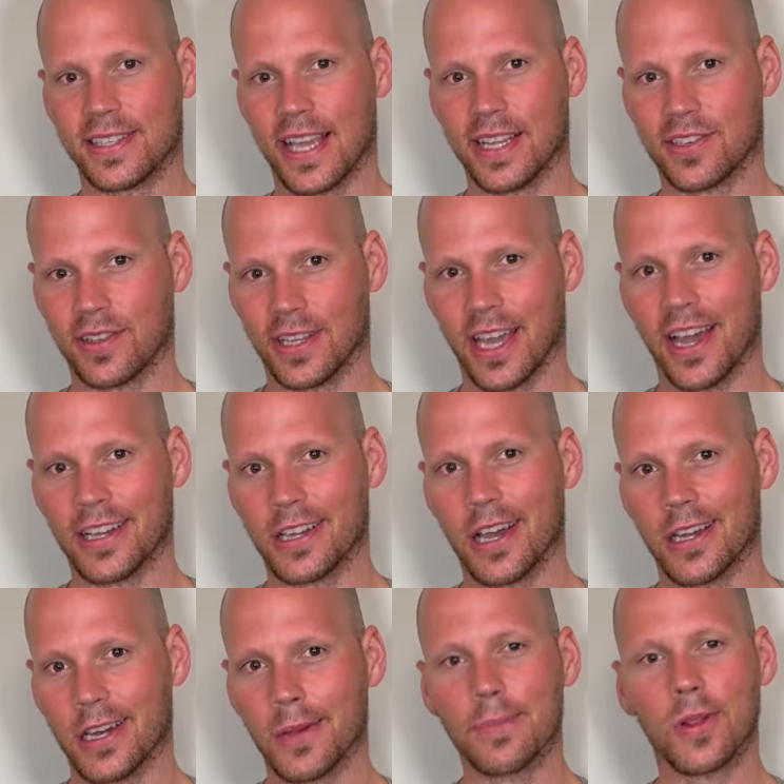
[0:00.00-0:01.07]
actually got
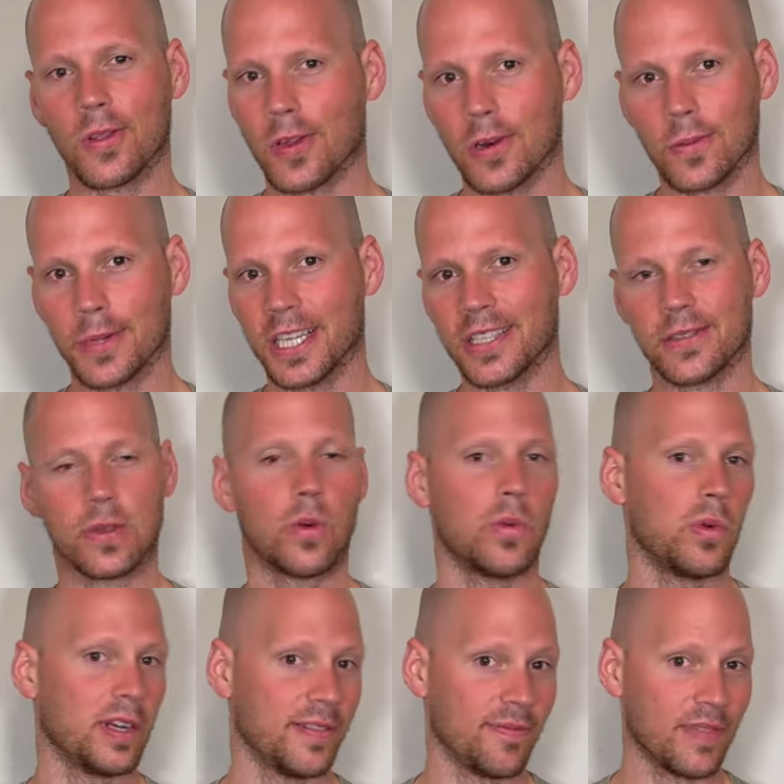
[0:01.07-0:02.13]
cut up a little bit so it
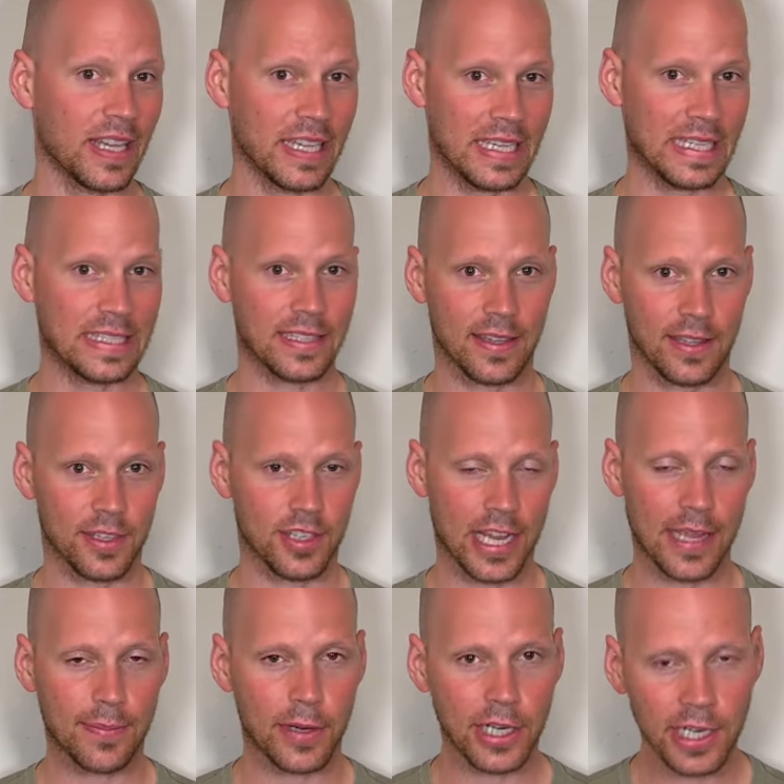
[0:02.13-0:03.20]
wouldn't fit into the
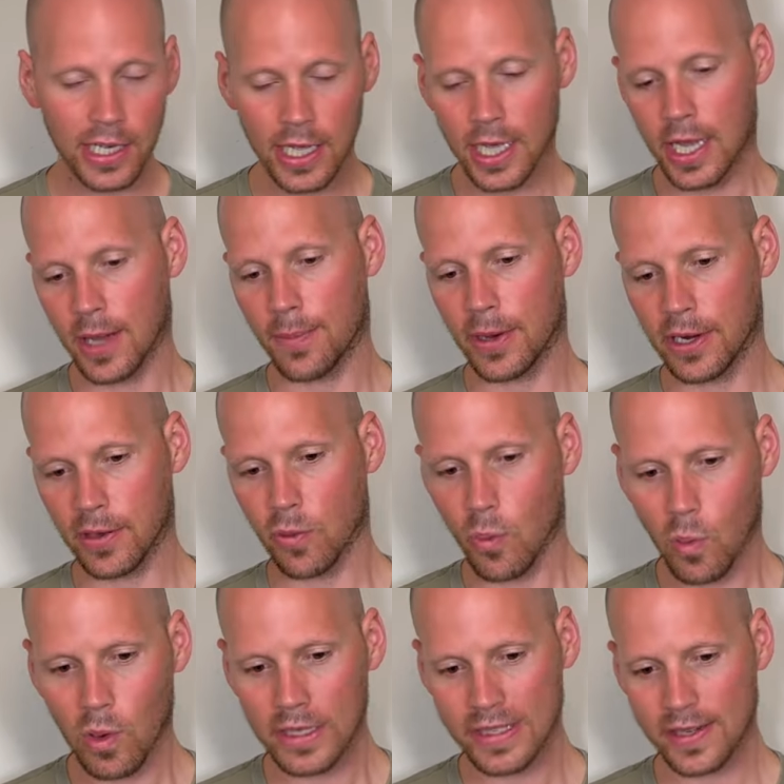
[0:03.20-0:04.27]
chamber, but it
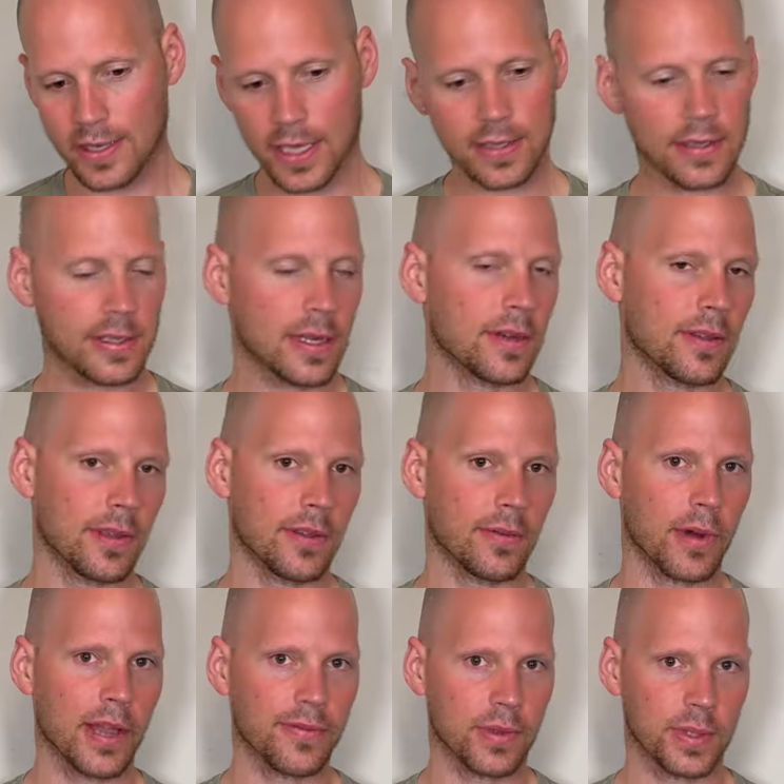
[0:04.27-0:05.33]
wasn't necessarily the
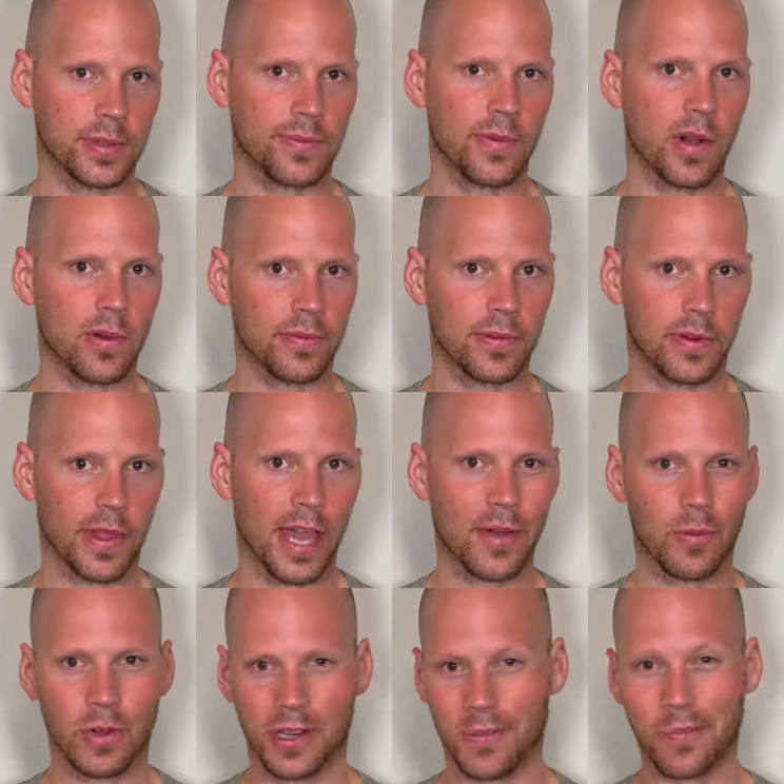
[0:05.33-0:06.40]
rifle's fault for that
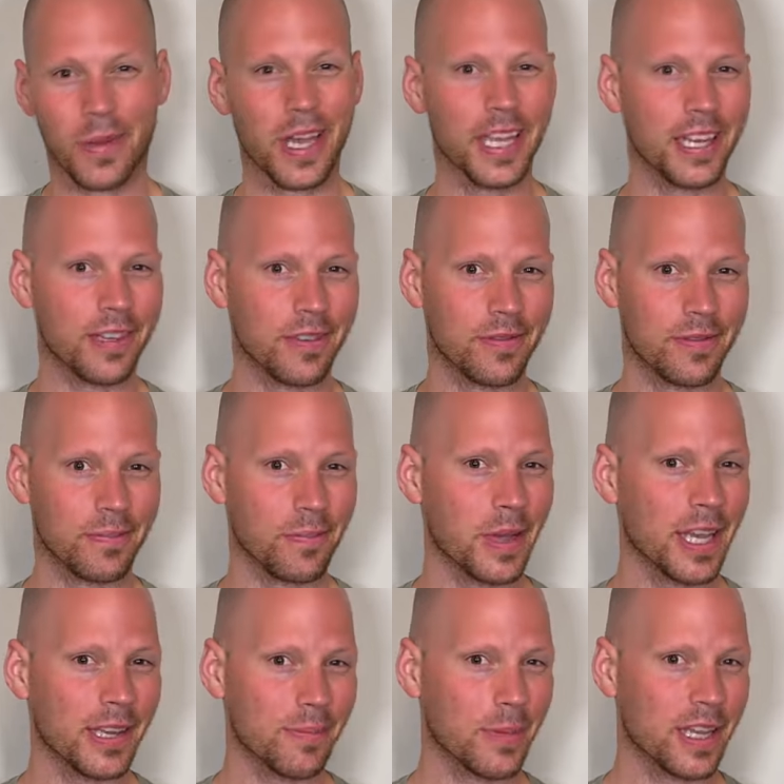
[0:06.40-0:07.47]
one. It might
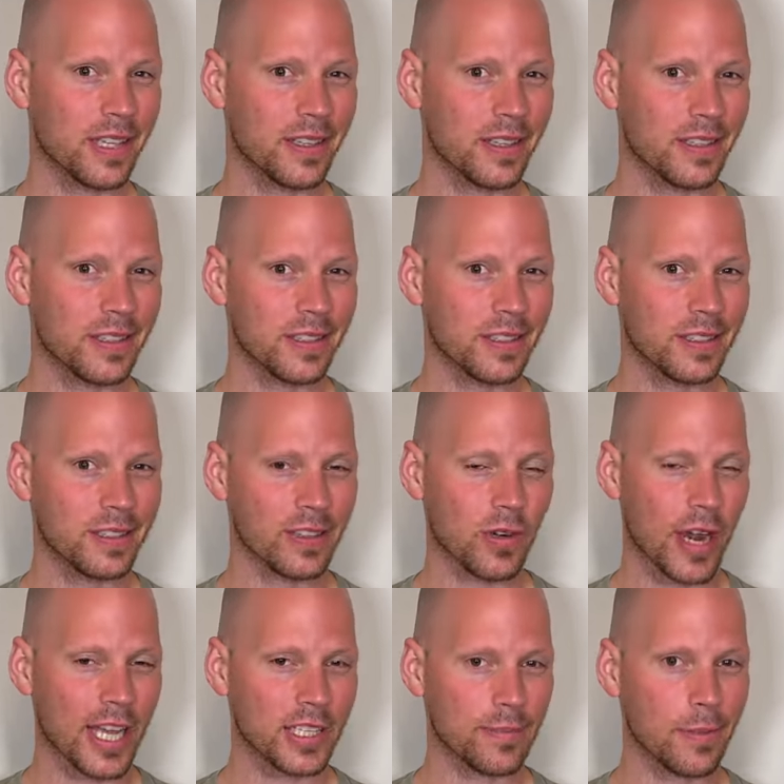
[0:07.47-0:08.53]
have been
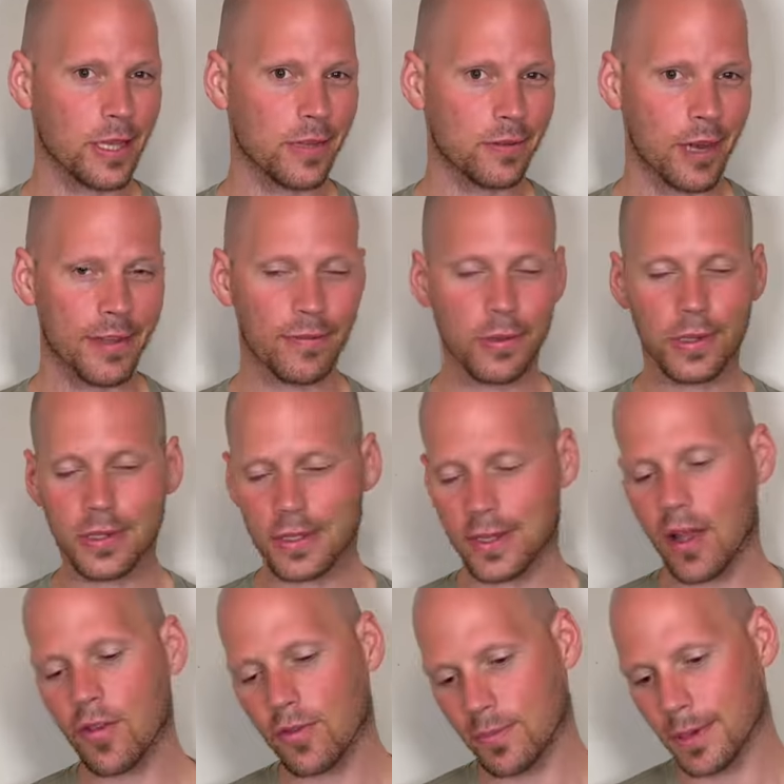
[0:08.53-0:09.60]
scratched by the rifle
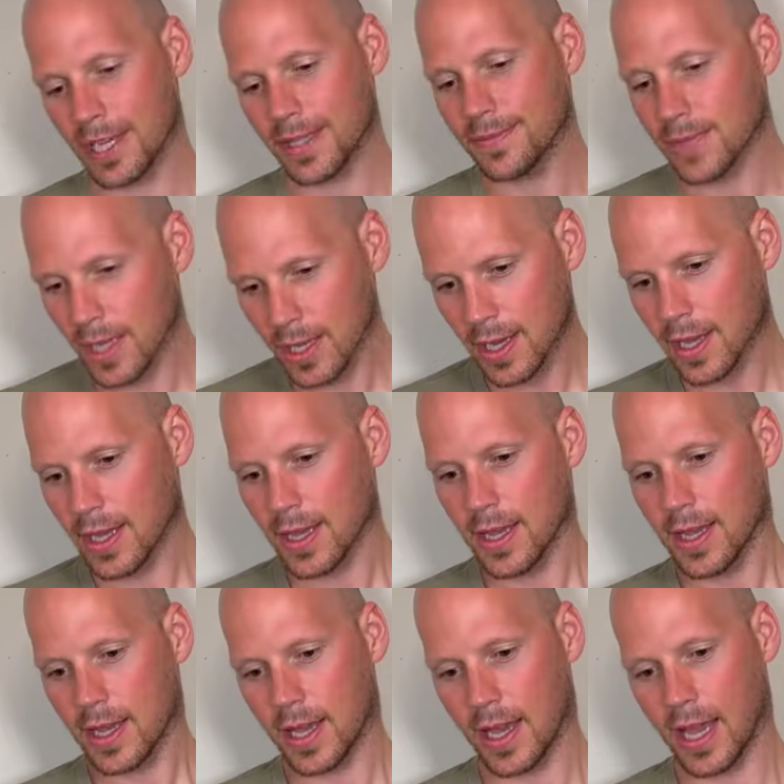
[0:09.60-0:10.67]
itself, but
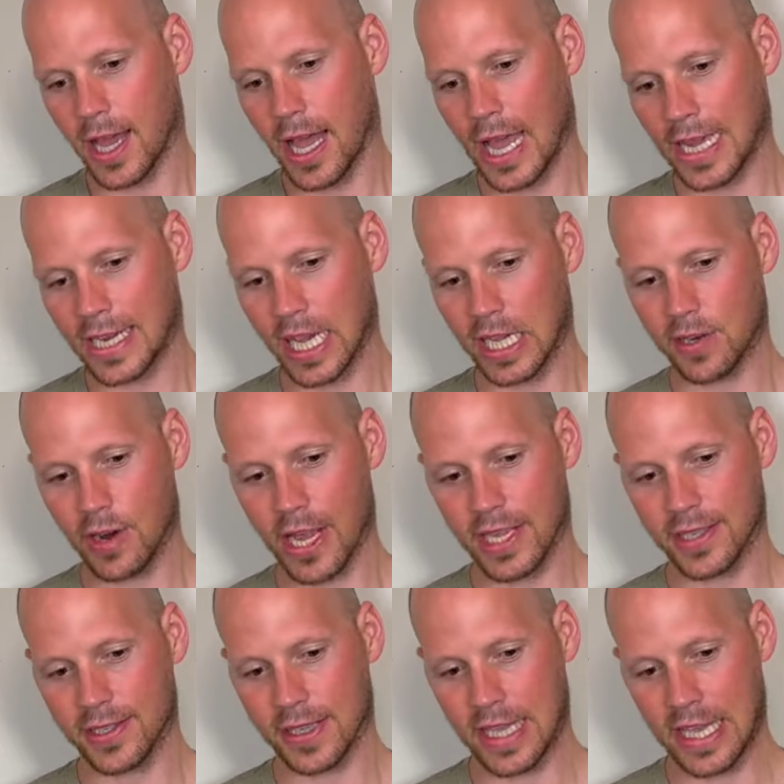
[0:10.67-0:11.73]
I
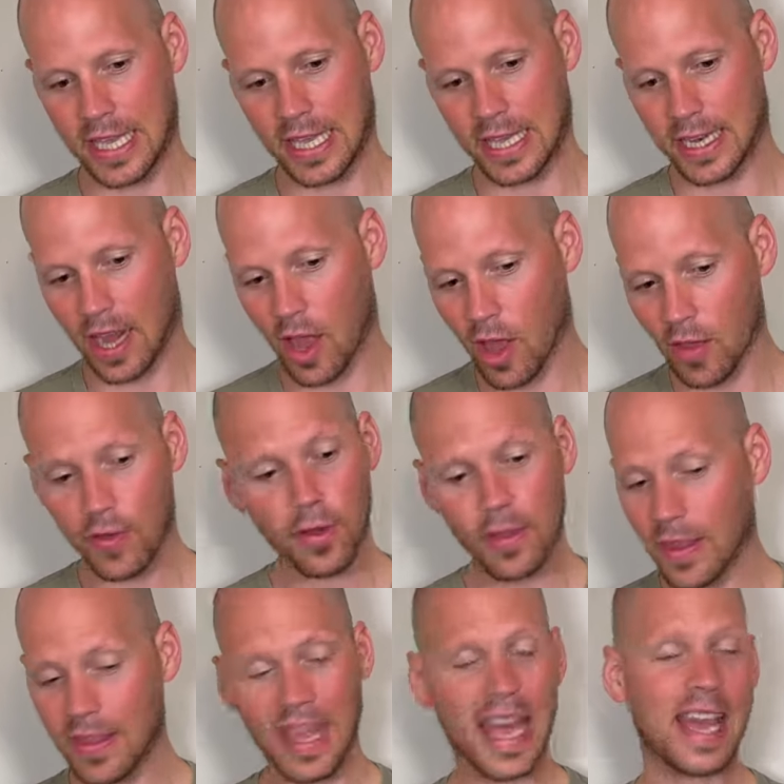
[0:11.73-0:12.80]
digress. And other
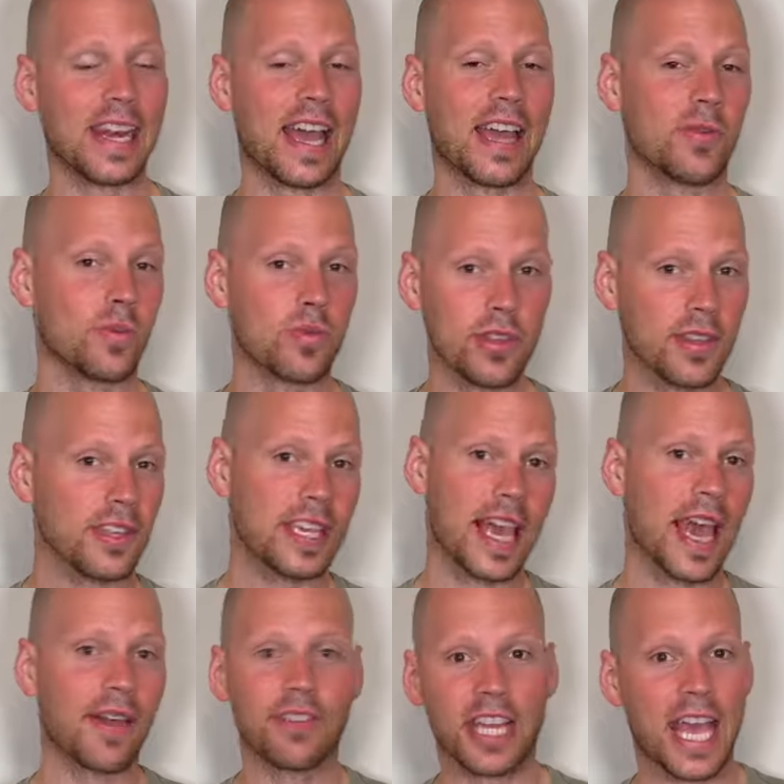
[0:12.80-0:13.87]
than that, I really
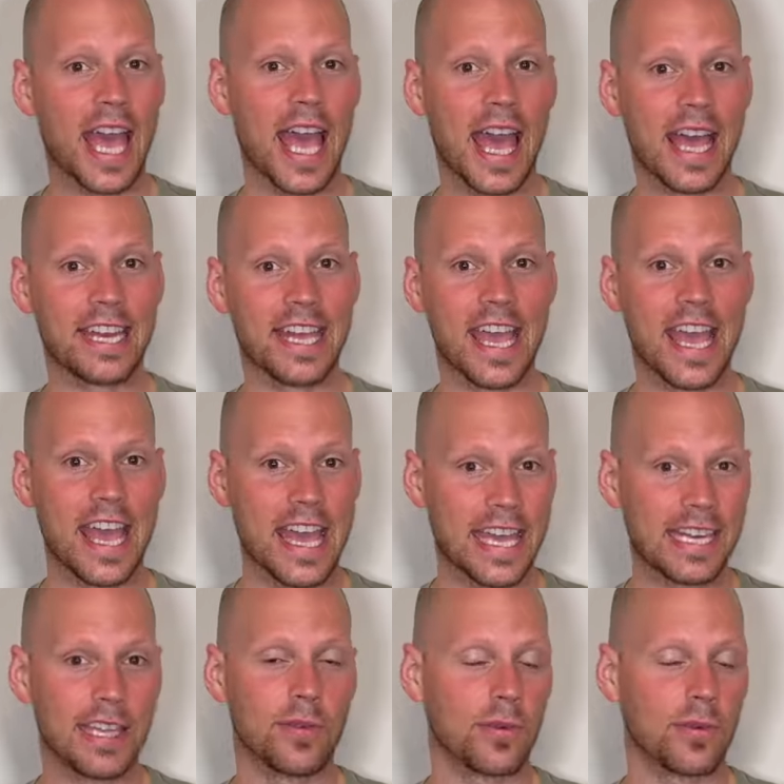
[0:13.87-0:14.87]
haven't had any